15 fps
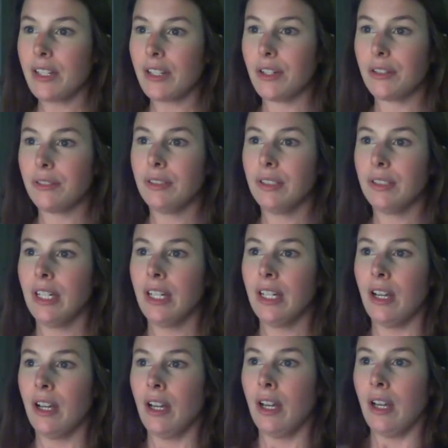So
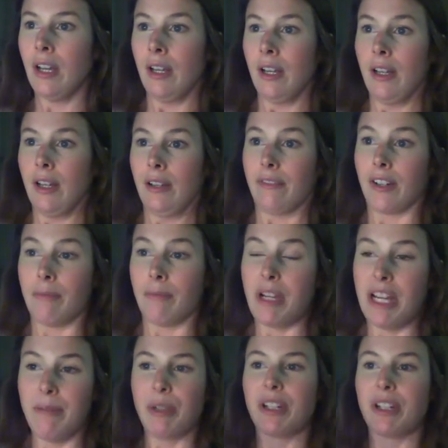for
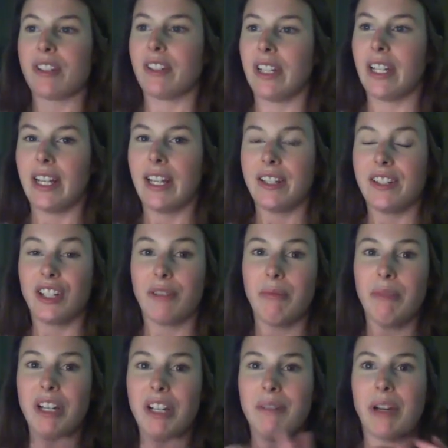me personally, it took
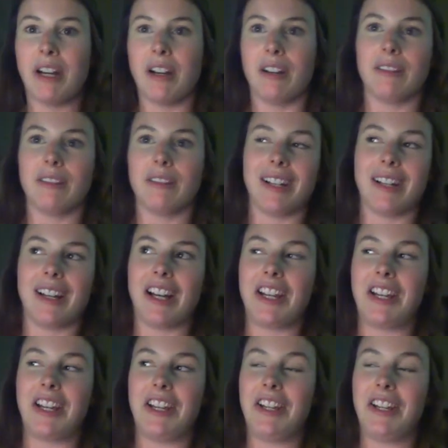me about a
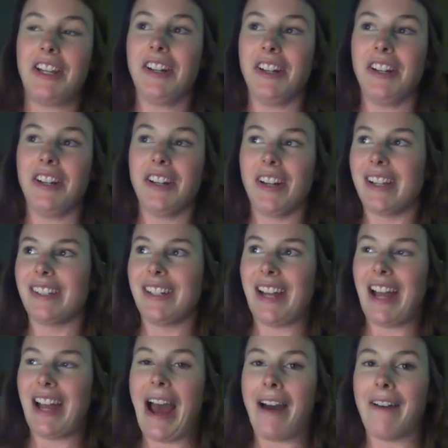year and a
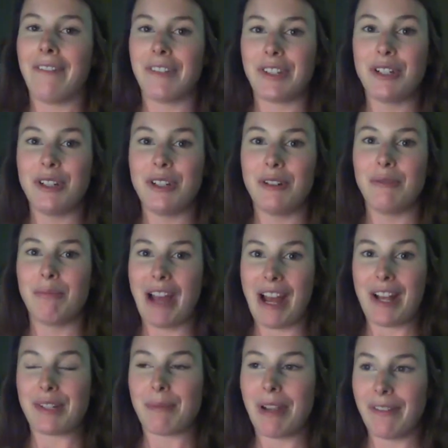half to
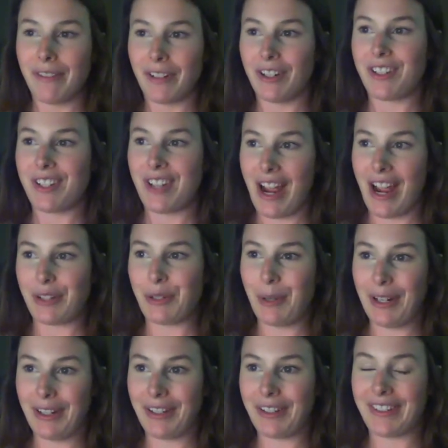pass my first
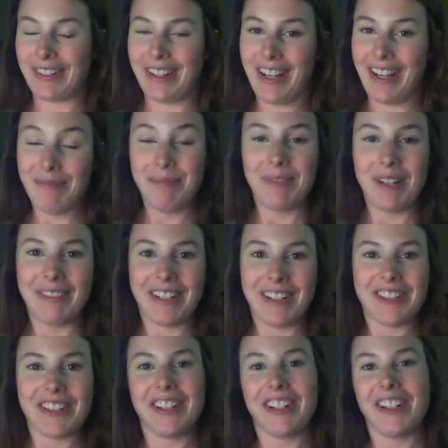actuarial exam. I'm
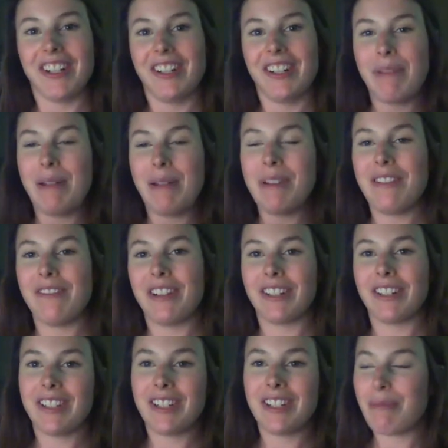not sure, maybe you've
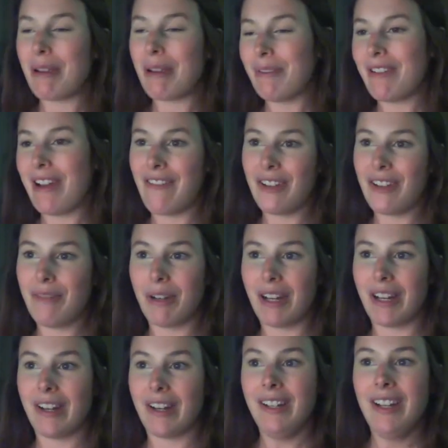heard this, maybe you haven't,
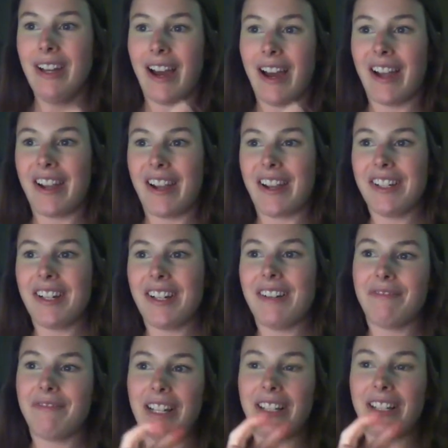but I ended
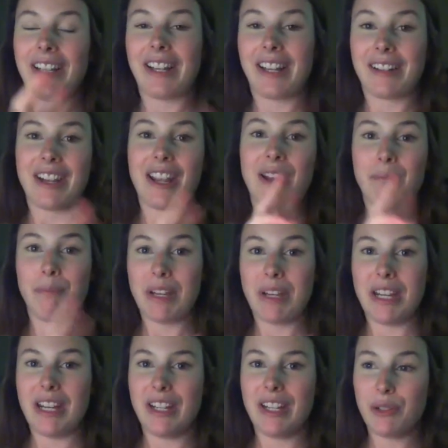up failing Exam
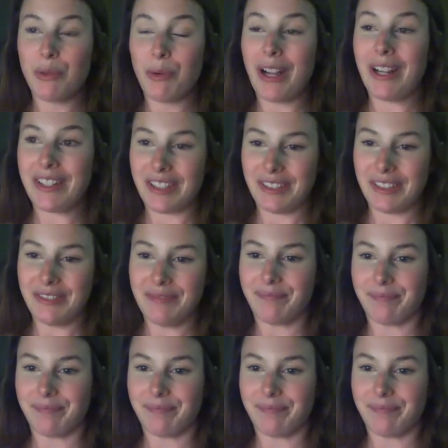P twice.